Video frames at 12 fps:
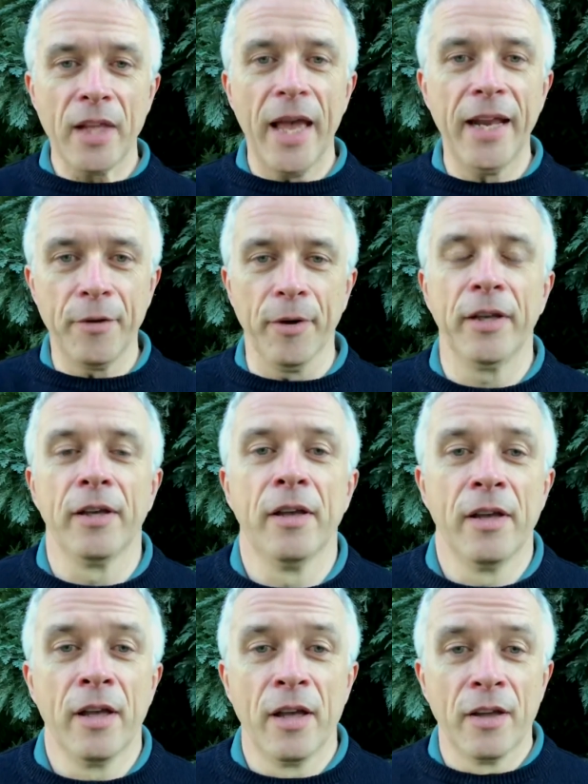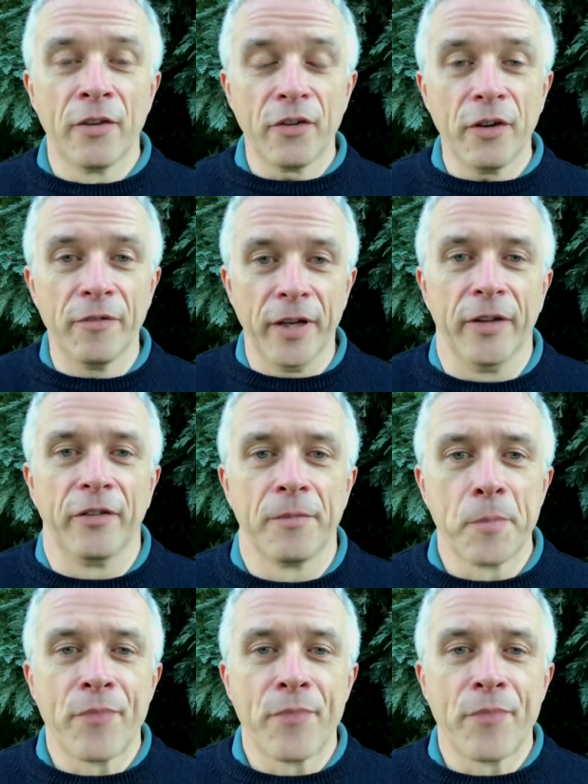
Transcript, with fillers: Anyway, surveys.